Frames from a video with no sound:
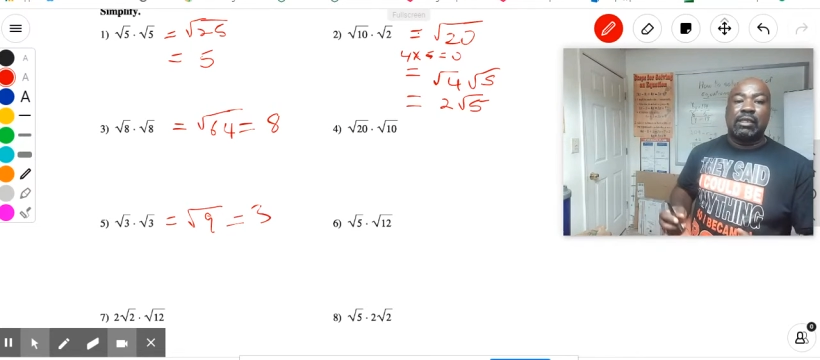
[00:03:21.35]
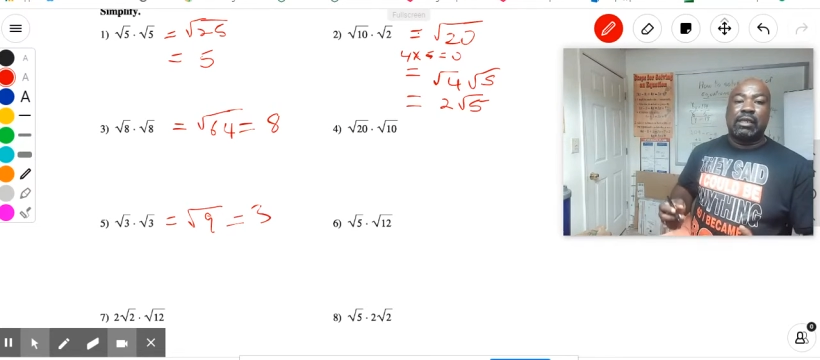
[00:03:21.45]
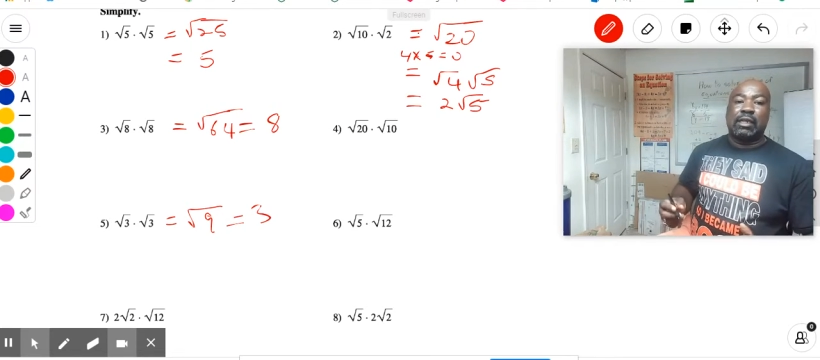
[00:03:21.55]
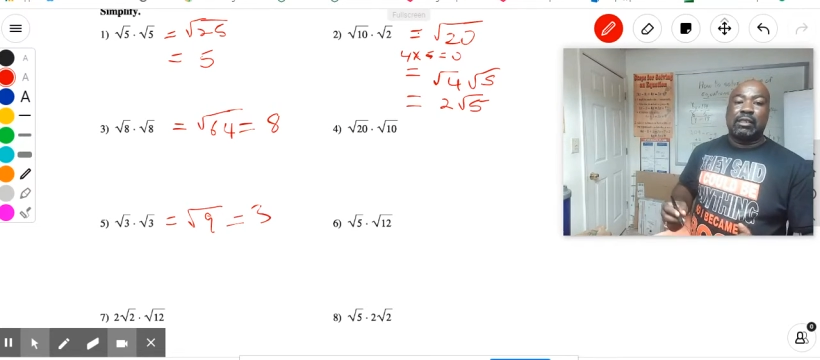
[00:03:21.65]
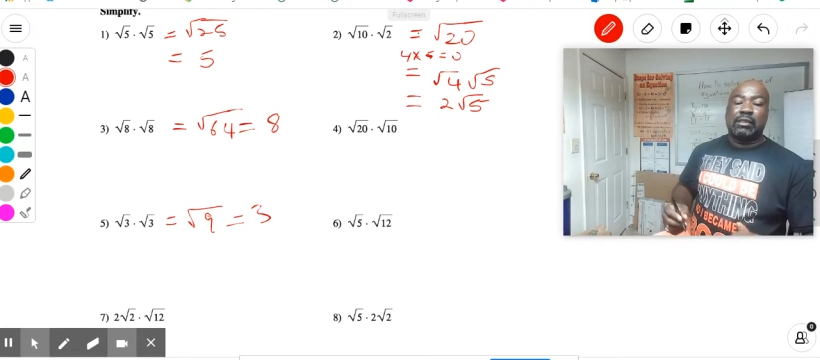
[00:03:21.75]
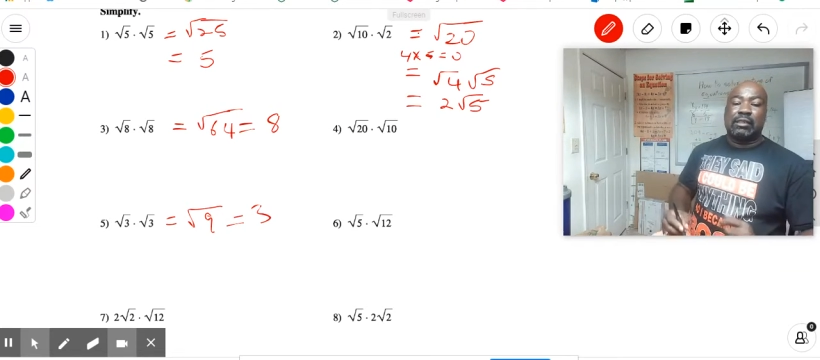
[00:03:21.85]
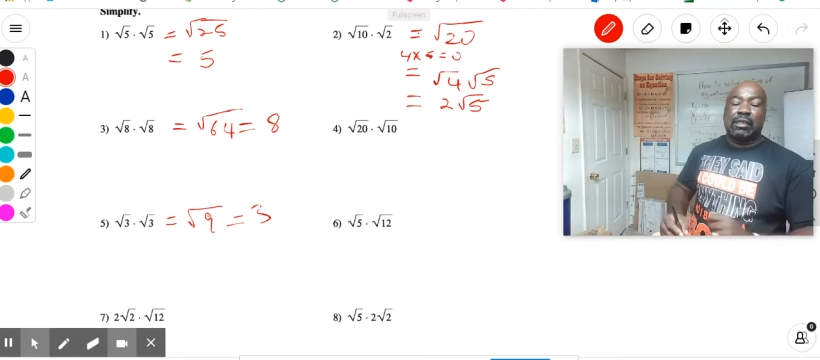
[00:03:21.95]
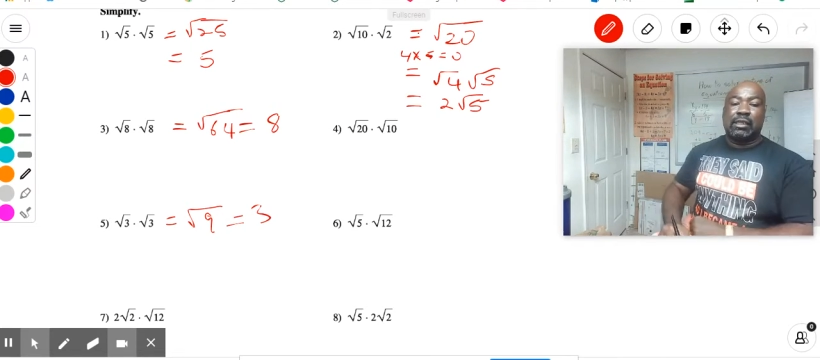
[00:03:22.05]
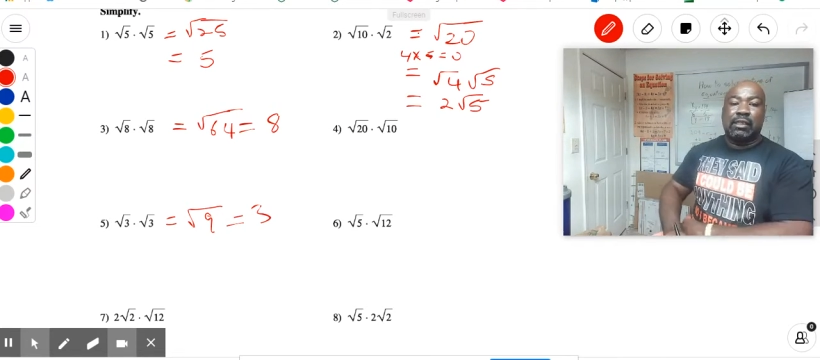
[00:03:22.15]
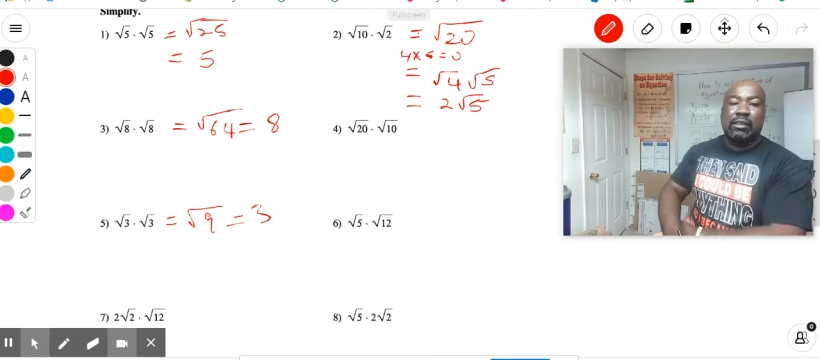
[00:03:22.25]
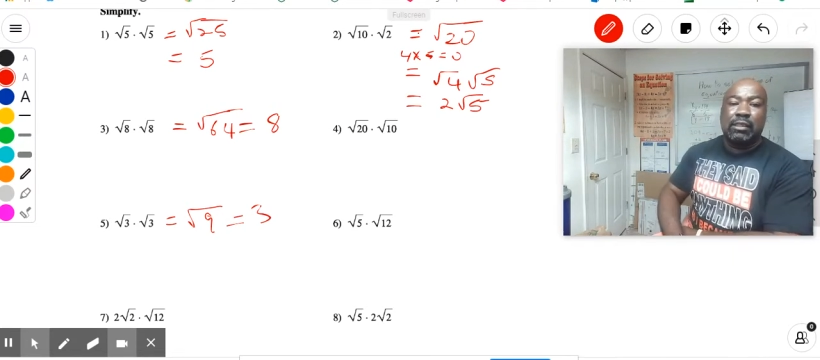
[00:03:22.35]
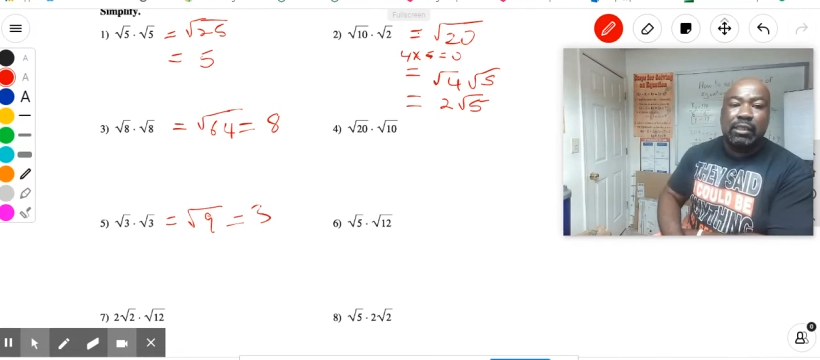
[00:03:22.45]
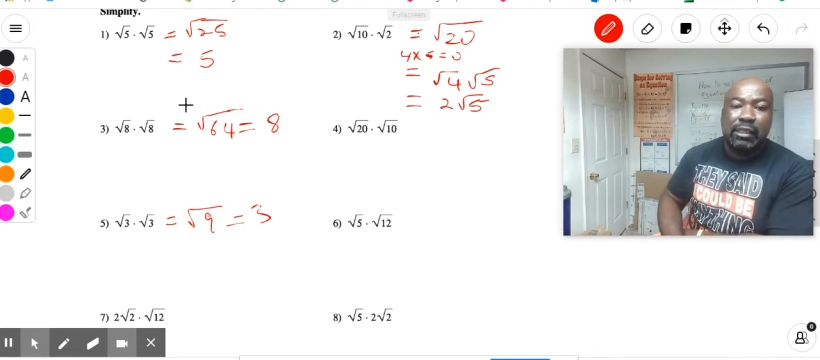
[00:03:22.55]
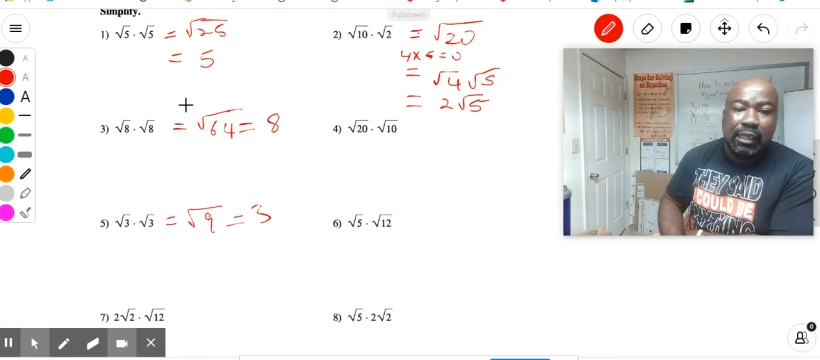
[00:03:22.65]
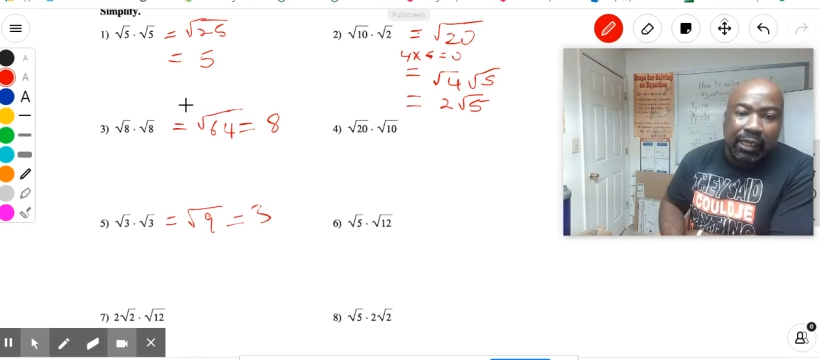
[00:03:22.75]
Now let's take a
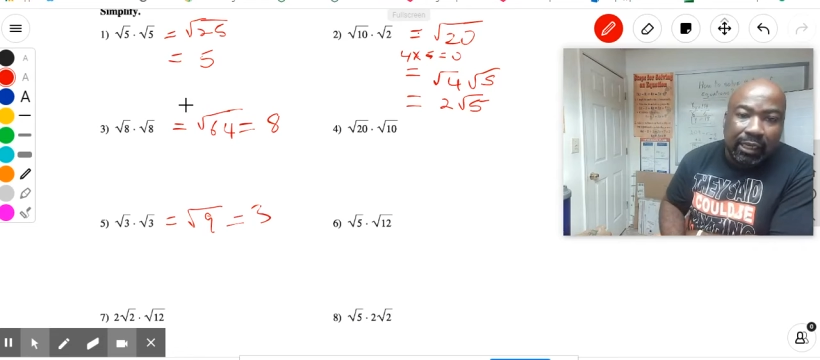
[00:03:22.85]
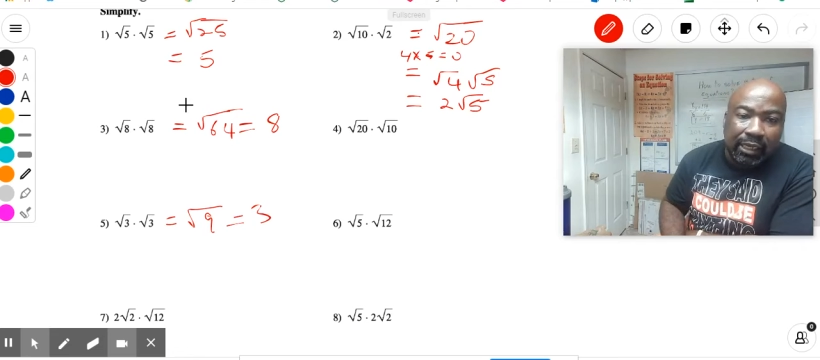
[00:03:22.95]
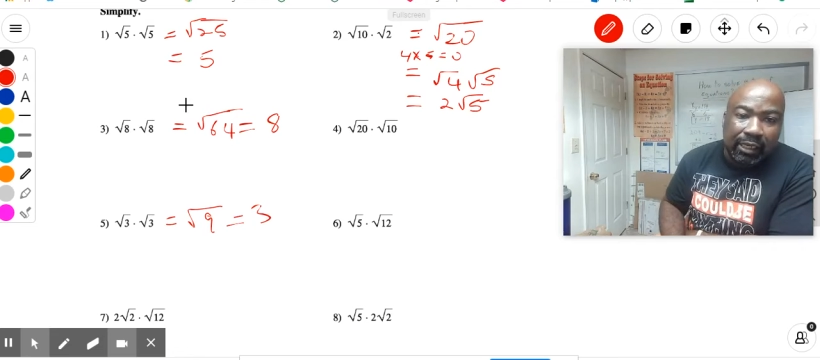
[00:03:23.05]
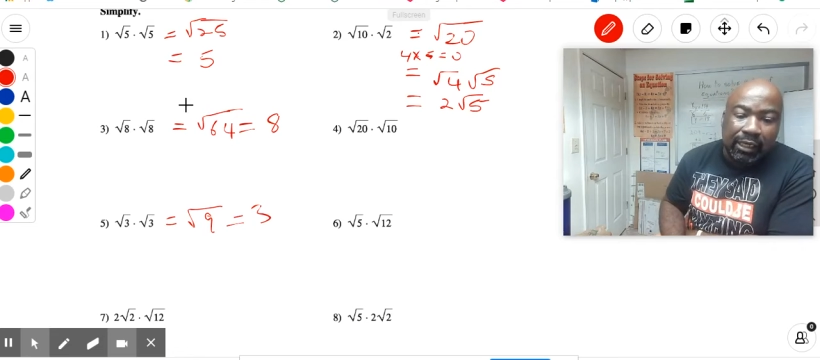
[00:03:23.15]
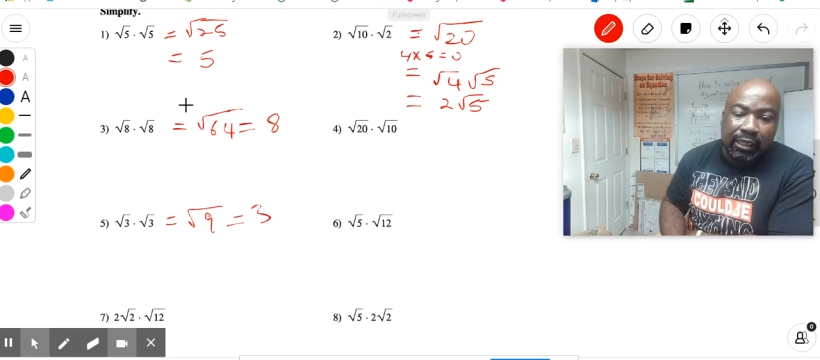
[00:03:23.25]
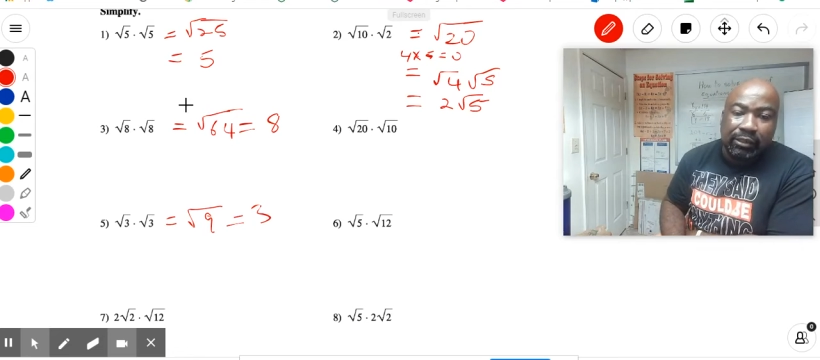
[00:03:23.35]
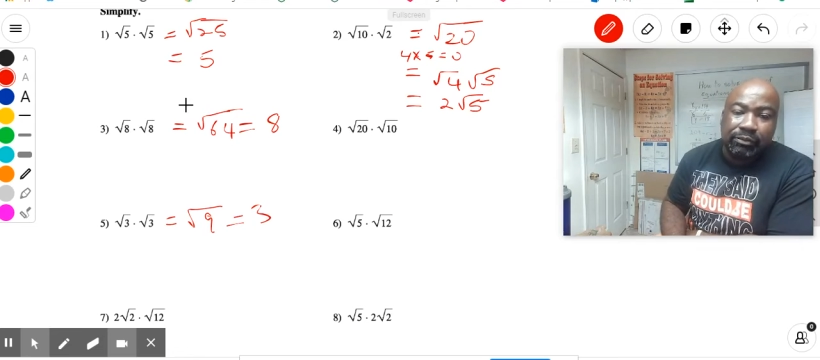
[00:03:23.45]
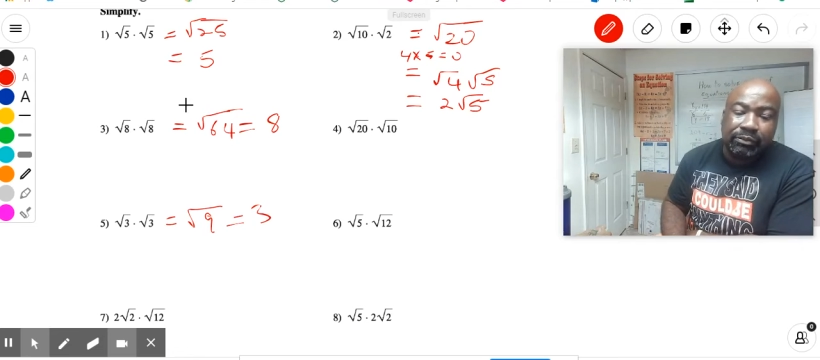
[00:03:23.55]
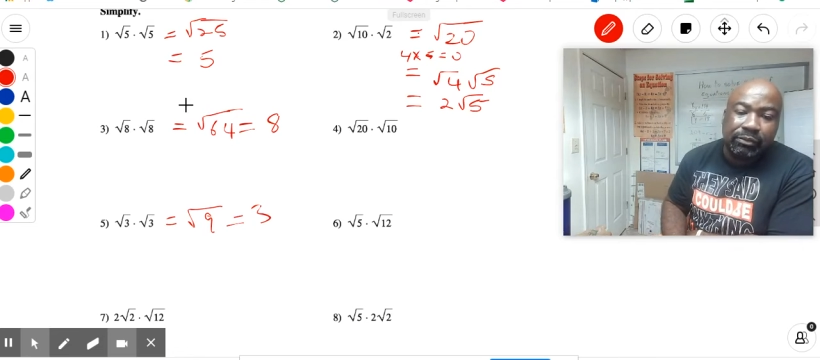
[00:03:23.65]
look at